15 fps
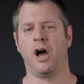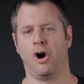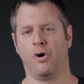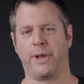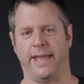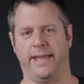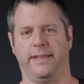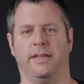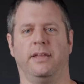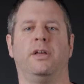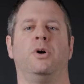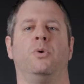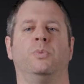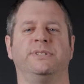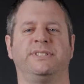Okay,
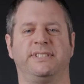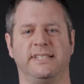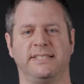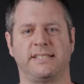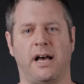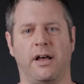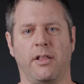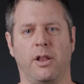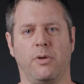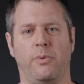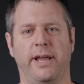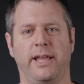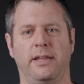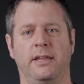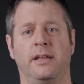with this out of the
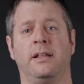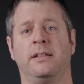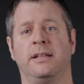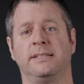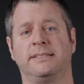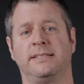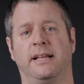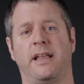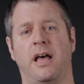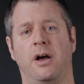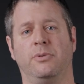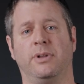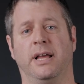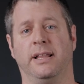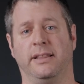way, let's head
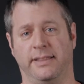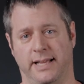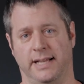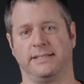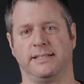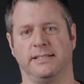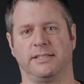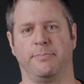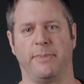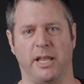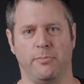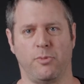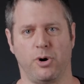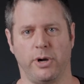out and test this bad